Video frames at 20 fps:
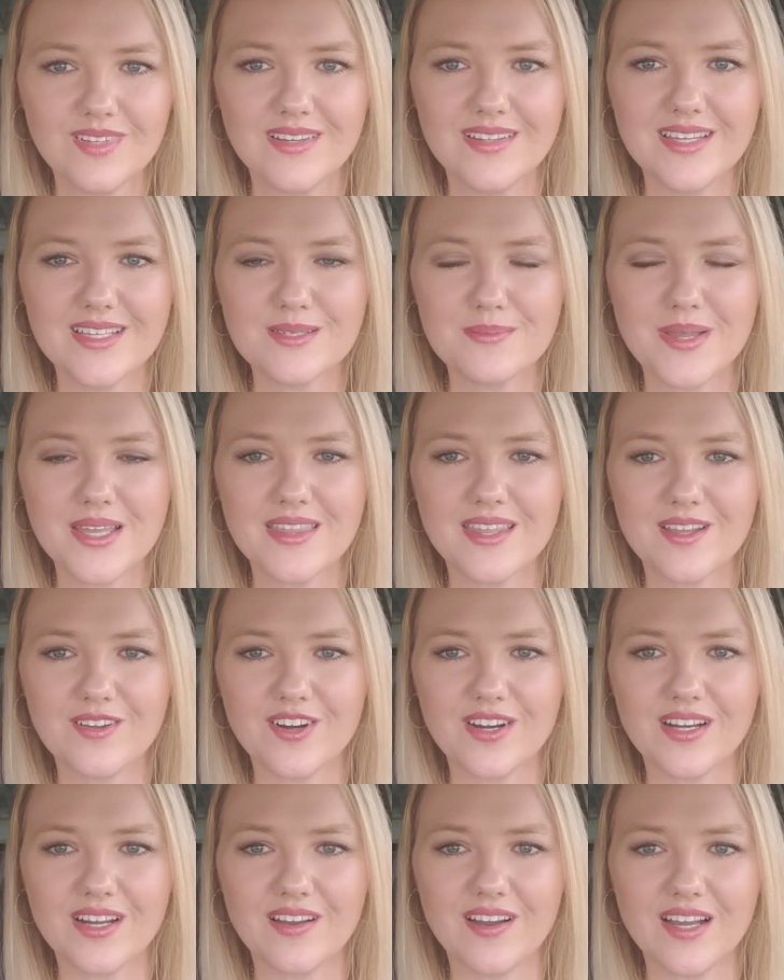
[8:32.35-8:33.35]
that's my thing
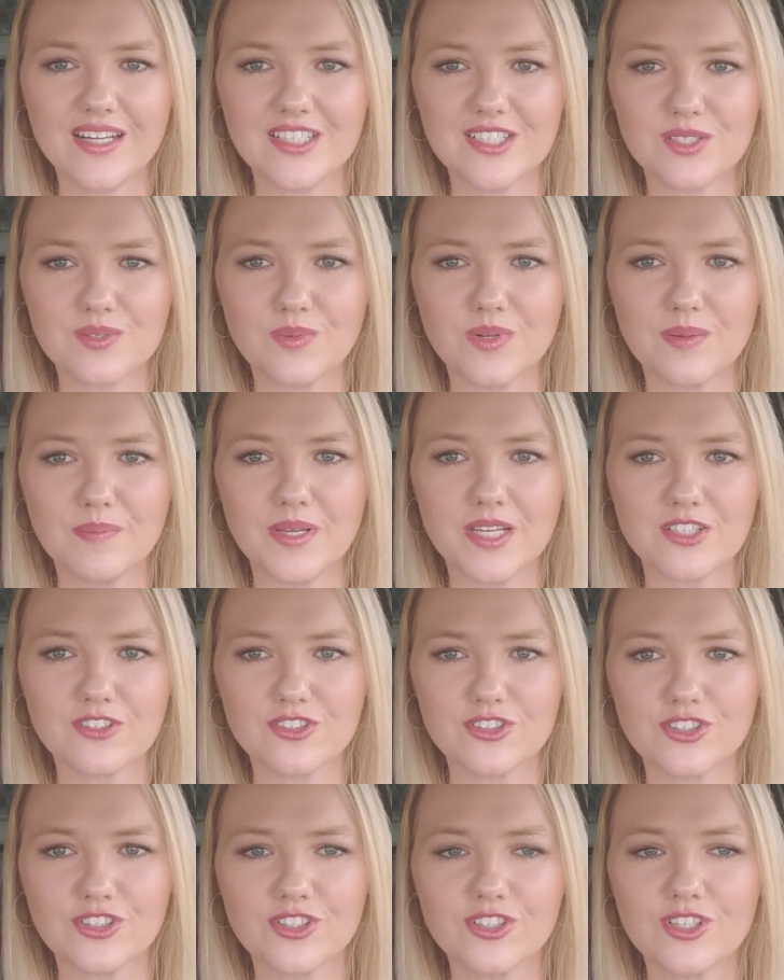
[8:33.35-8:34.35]
right now. I just want to make
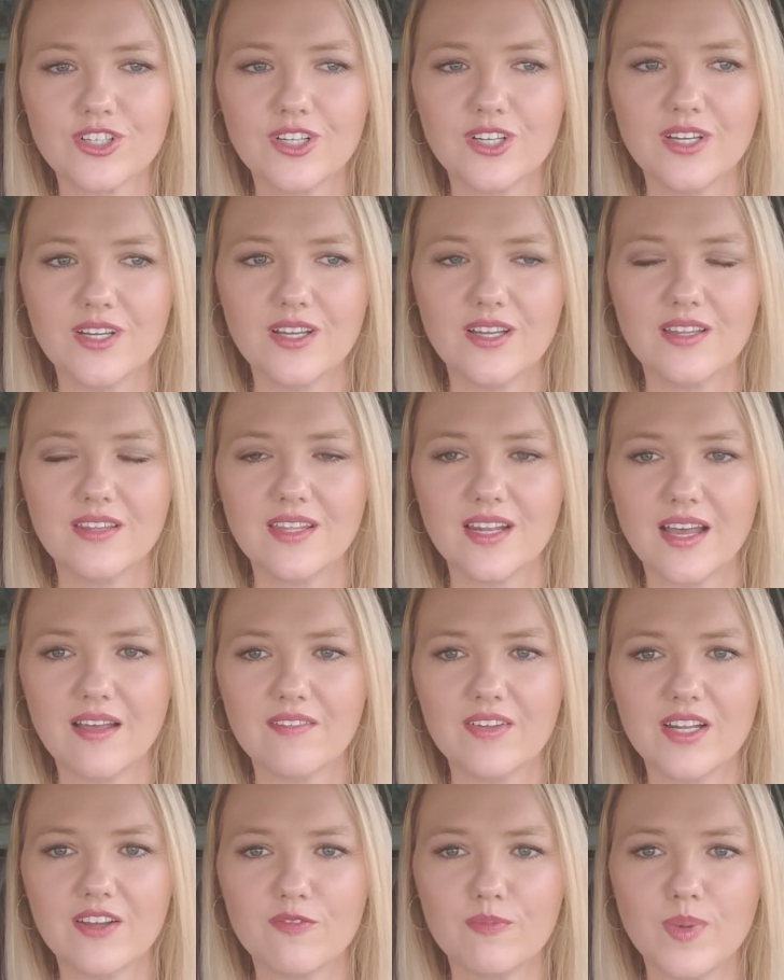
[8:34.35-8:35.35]
sure that I have
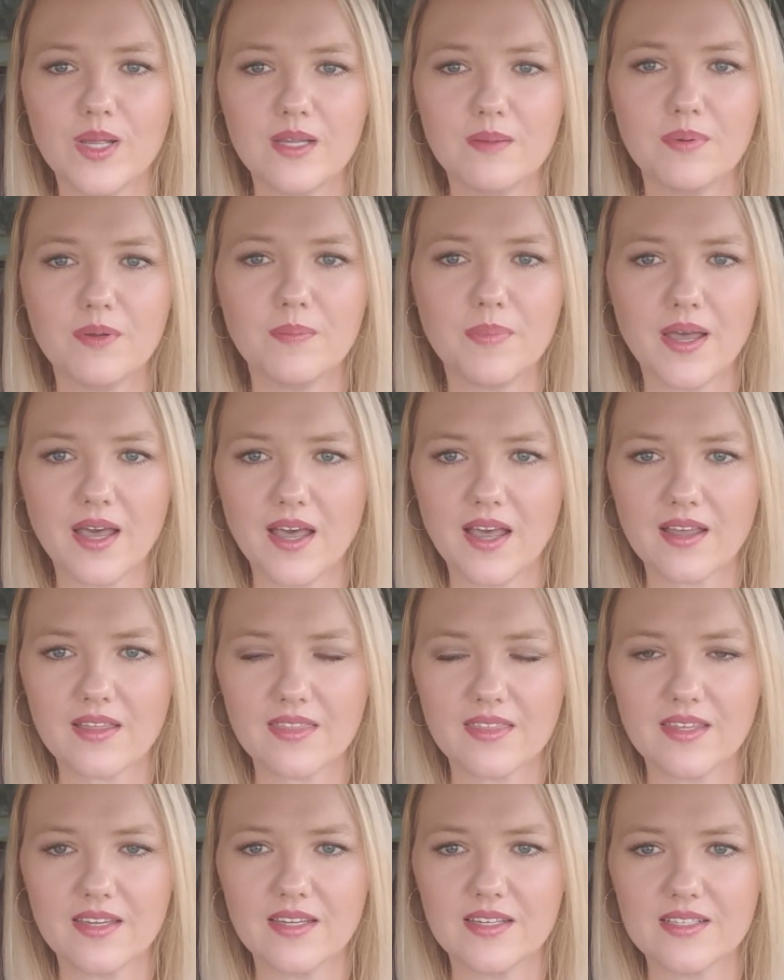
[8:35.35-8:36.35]
enough money put
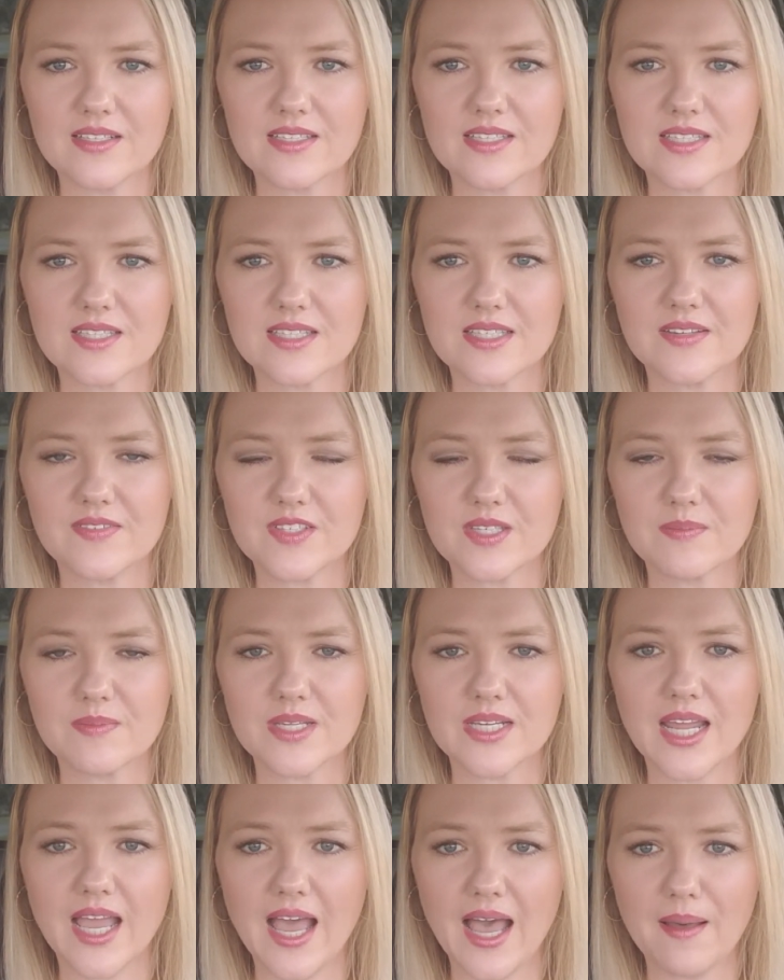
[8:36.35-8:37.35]
back that if
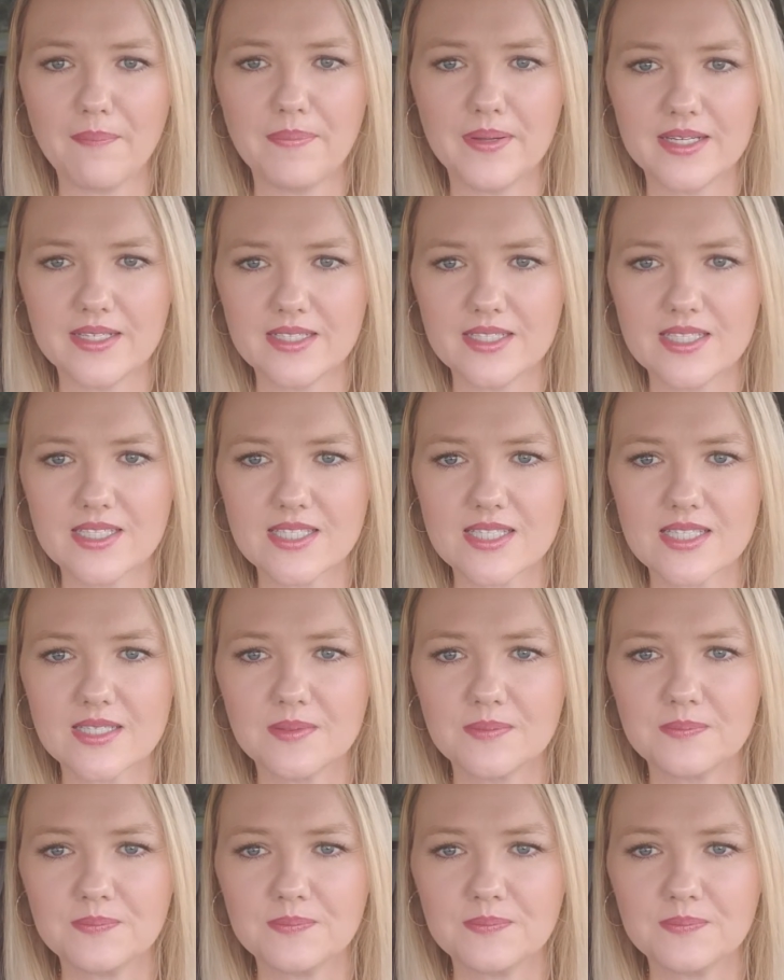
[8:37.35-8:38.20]
something happens,